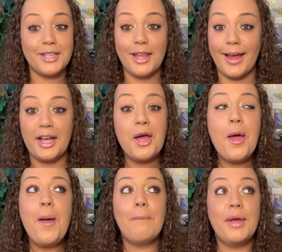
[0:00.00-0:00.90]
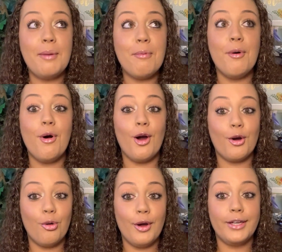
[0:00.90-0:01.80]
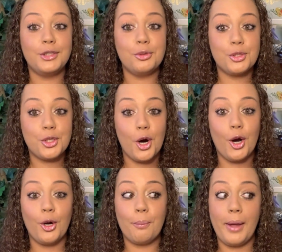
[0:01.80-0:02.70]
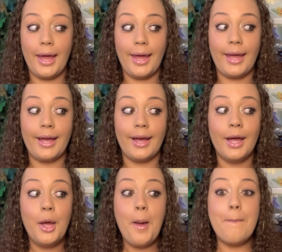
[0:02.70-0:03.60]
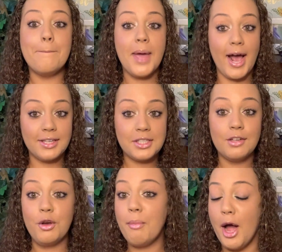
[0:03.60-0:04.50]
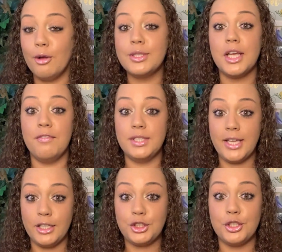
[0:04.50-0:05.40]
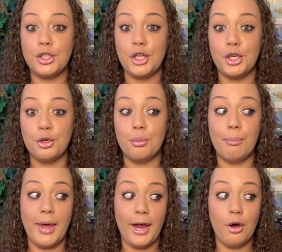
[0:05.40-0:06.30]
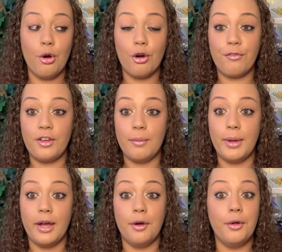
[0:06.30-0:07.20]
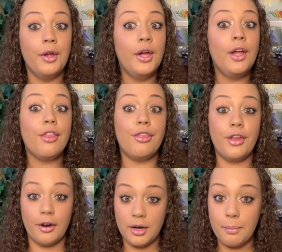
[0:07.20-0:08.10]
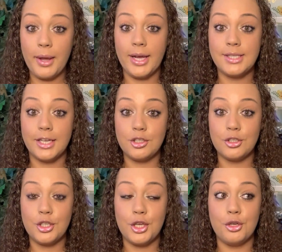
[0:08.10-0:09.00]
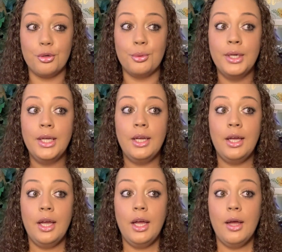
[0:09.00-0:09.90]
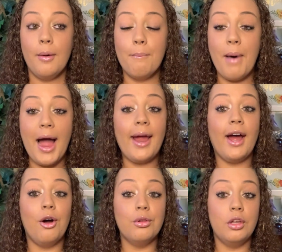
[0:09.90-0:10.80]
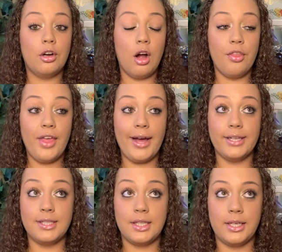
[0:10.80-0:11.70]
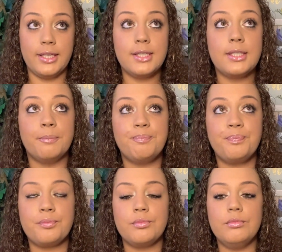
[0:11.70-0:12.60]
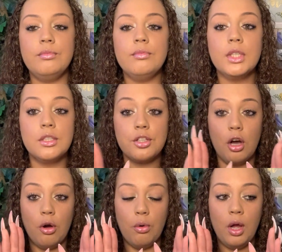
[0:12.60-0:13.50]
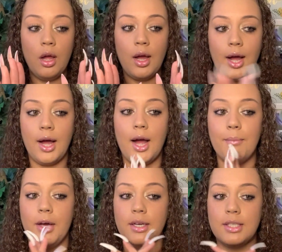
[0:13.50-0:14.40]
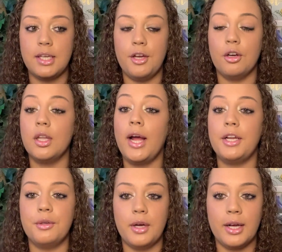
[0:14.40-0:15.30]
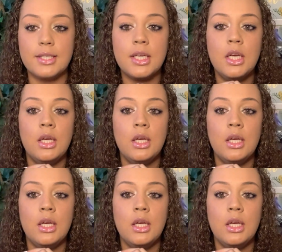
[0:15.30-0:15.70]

Like, people are going to start paying massive amounts of attention to you, male or female. They're going to pay attention to you. My outlook on that is this. So I'm not going to sit here and lie to you guys.